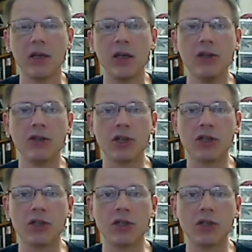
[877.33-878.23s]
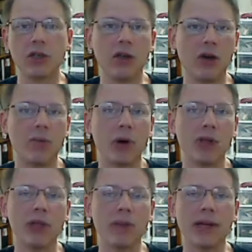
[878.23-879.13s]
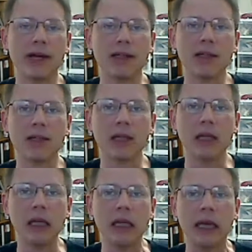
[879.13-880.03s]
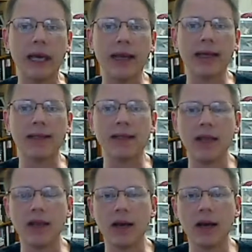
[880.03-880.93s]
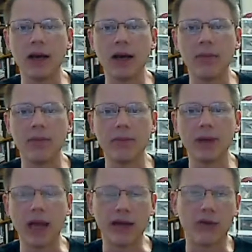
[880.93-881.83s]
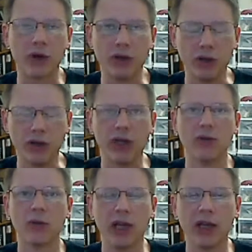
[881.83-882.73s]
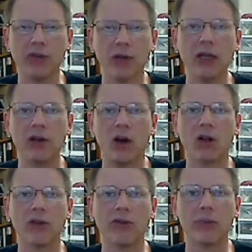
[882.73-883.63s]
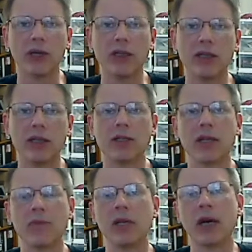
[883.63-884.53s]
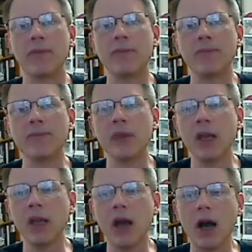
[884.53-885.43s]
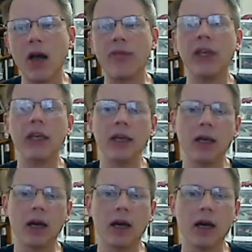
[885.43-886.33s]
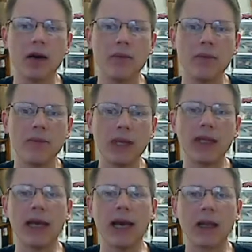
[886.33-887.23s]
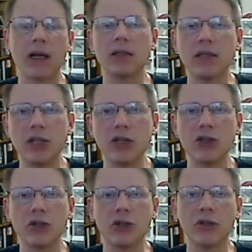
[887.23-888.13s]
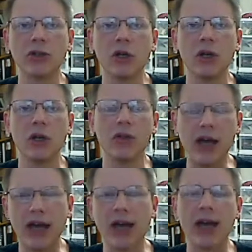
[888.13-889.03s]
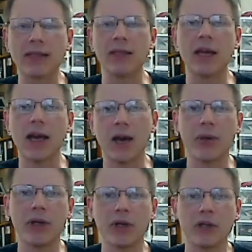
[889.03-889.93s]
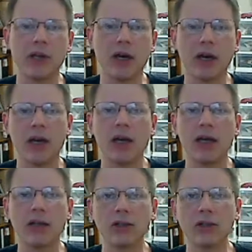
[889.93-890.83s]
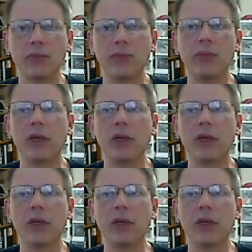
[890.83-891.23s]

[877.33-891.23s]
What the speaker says: Just, you know, pulling them constantly, and of course, you know, it can read all of the pins at the same time. Then the analog to digital, that has to happen in a loop.